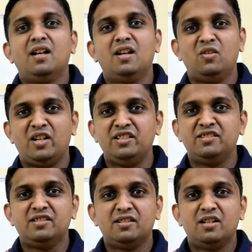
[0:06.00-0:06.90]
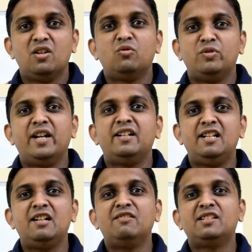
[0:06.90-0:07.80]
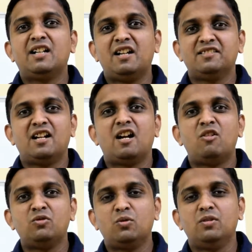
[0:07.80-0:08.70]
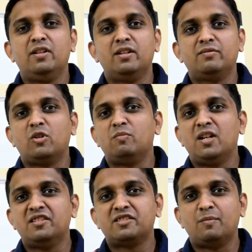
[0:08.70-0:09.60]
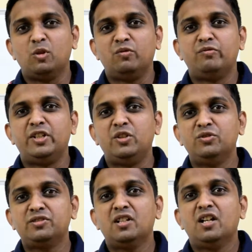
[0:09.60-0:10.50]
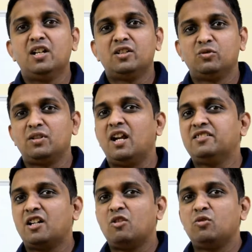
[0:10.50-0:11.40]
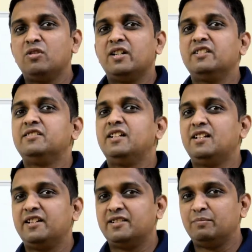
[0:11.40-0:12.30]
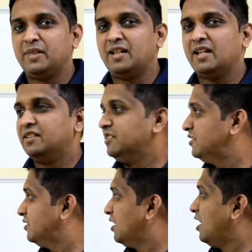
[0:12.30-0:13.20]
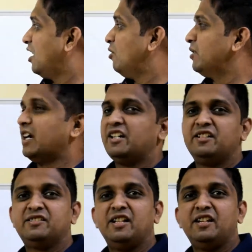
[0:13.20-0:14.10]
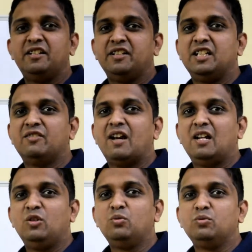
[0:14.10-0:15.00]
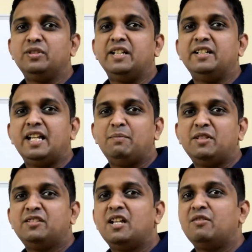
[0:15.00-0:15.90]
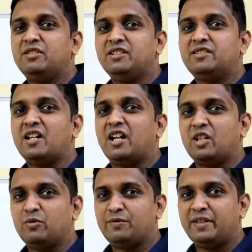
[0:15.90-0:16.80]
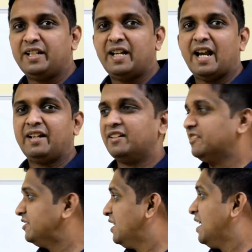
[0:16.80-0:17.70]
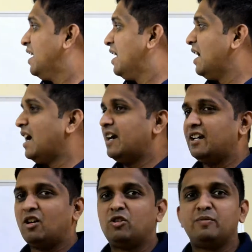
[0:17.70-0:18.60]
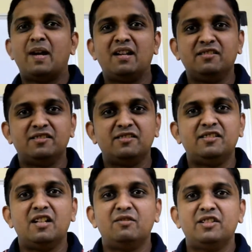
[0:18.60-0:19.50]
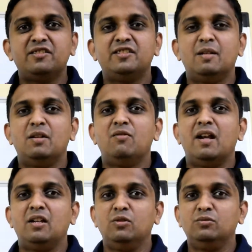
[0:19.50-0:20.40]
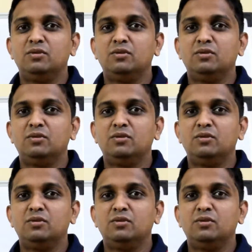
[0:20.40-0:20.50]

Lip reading: Hello guys, we are dealing with class account holder from last couple of videos. So class account holder is declared something like this. Account ID is there, integer value, then name is there which is array of 20 characters, and account balance is there which is double value.